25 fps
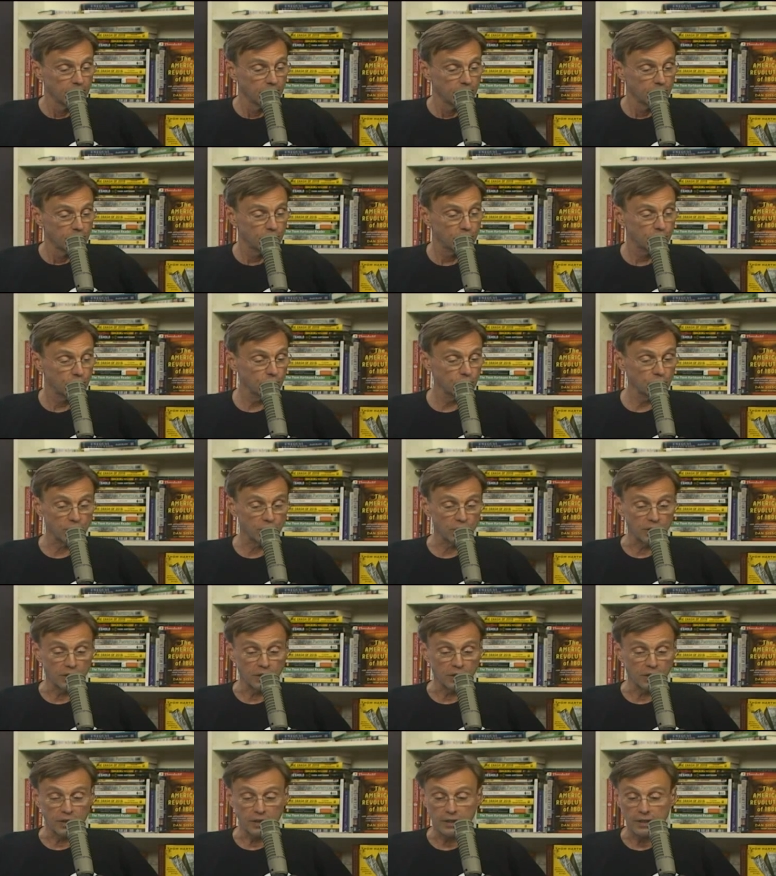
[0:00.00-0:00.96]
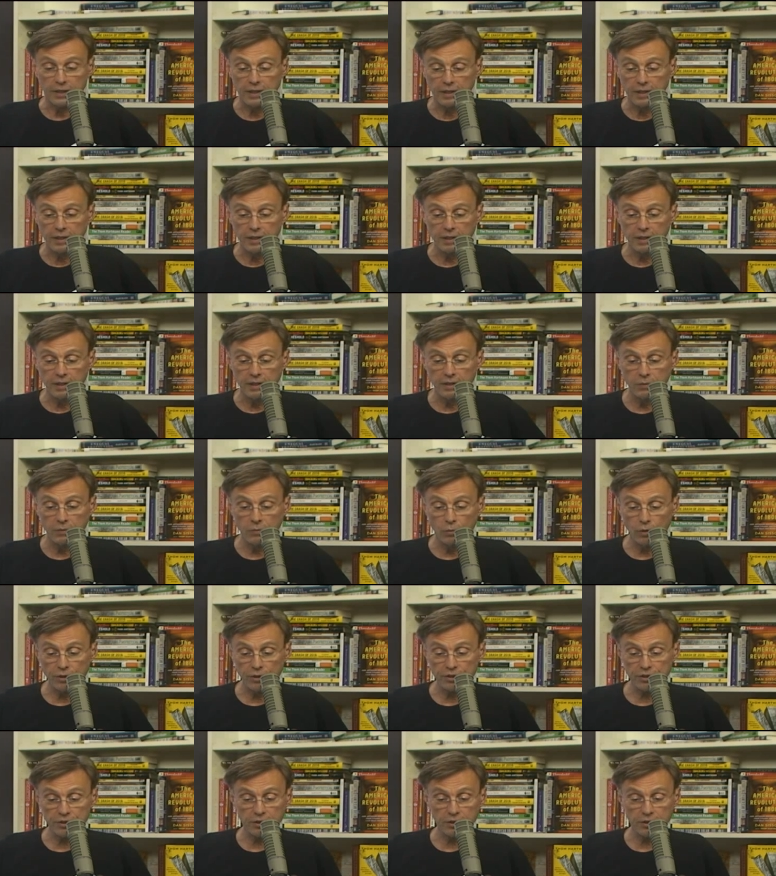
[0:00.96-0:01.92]
Susan in
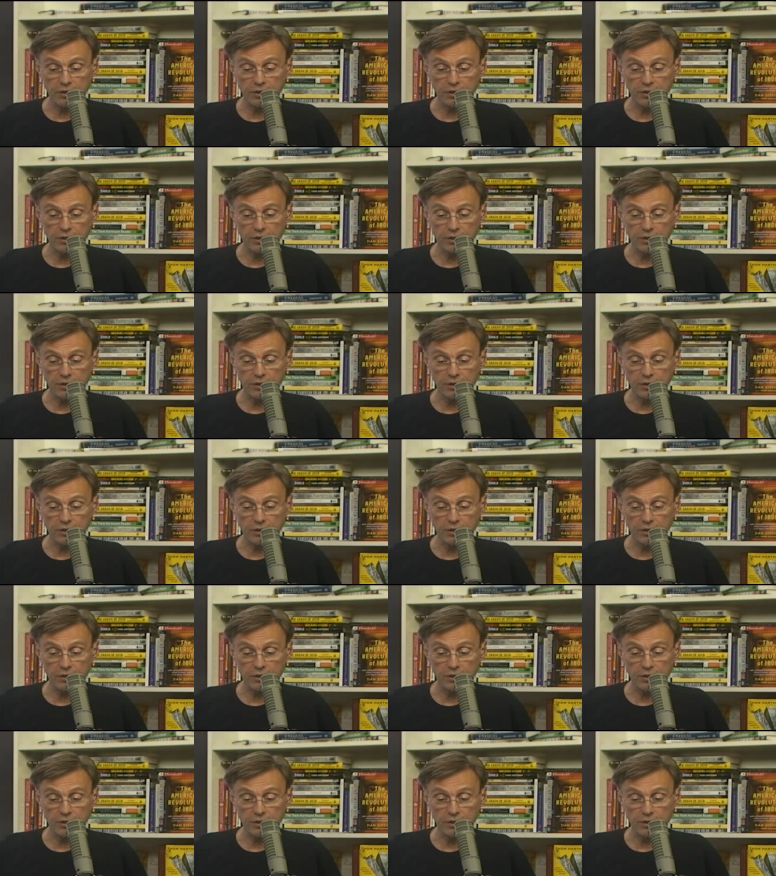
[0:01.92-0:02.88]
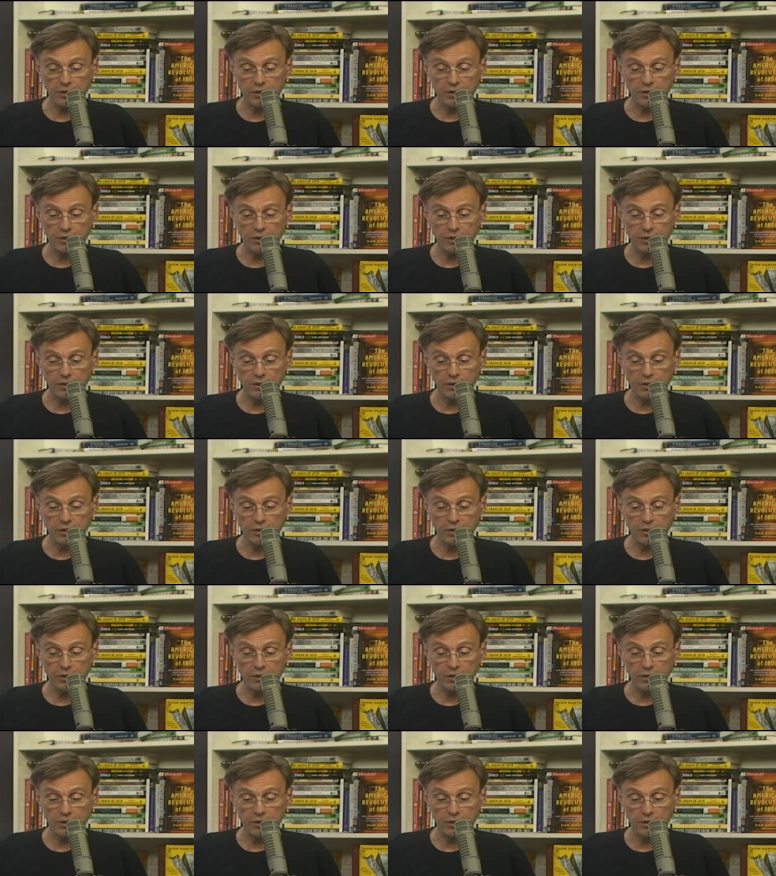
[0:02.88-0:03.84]
Worcester. Well, hey, Susan, thanks
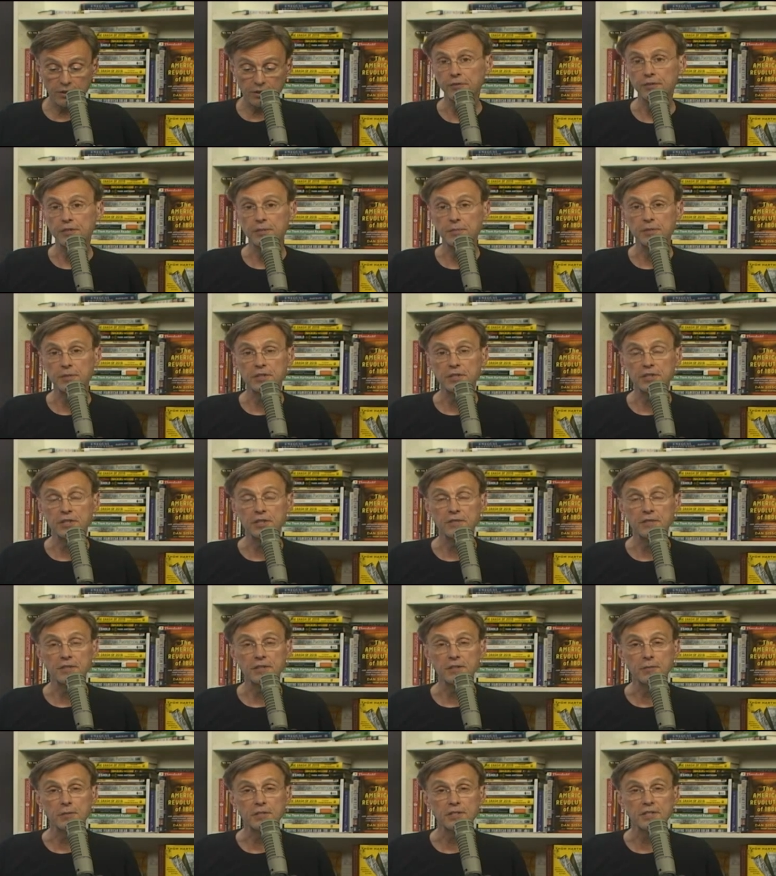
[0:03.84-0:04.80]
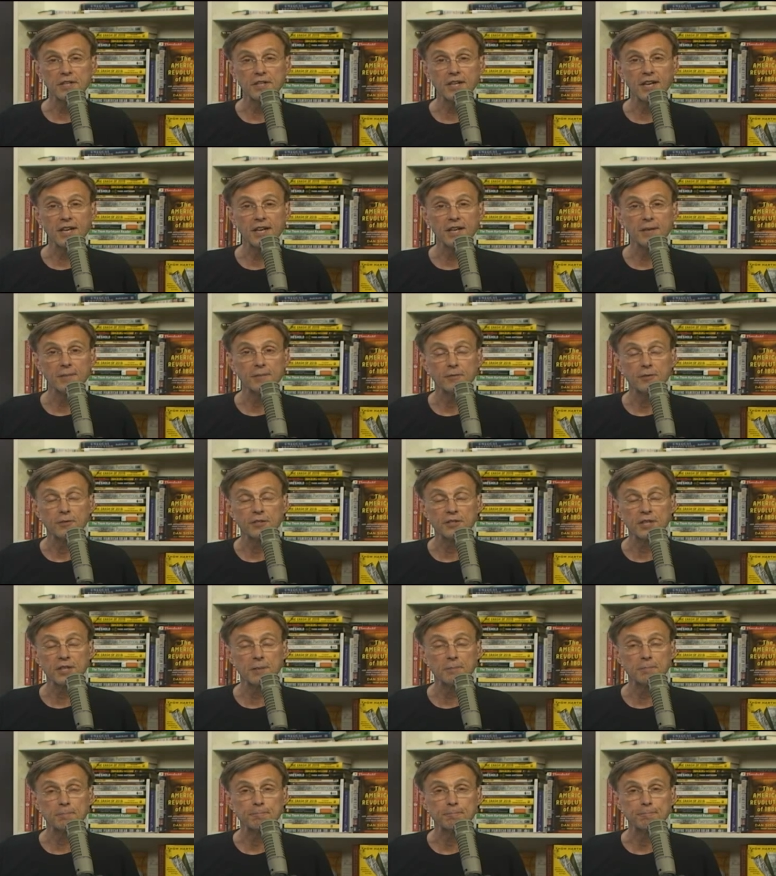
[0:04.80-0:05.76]
for watching Free Speech T V. What's up?
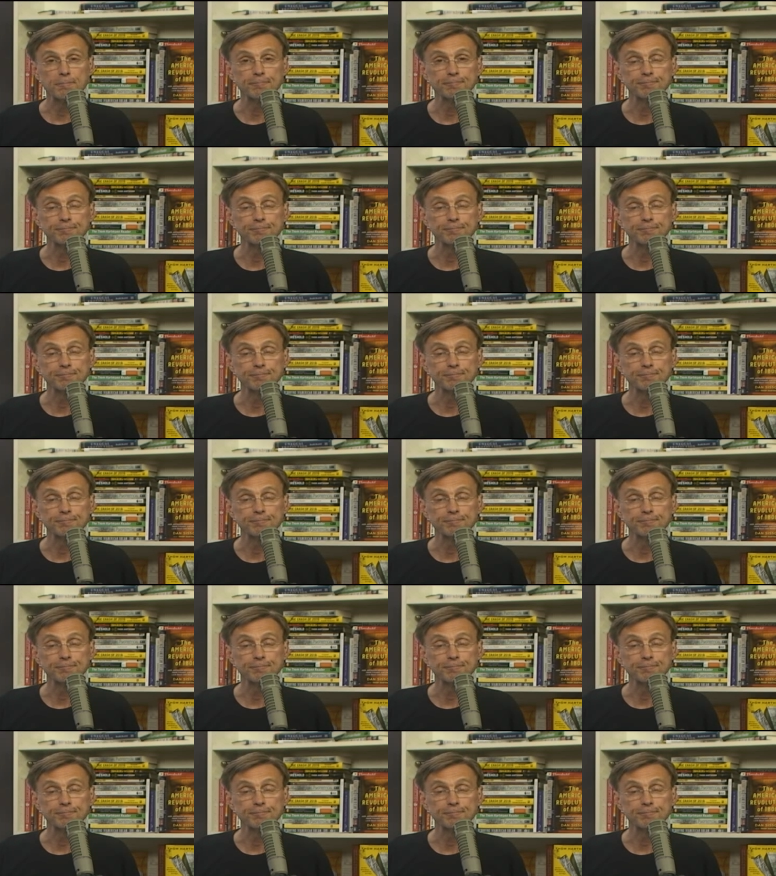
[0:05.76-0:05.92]
What's up?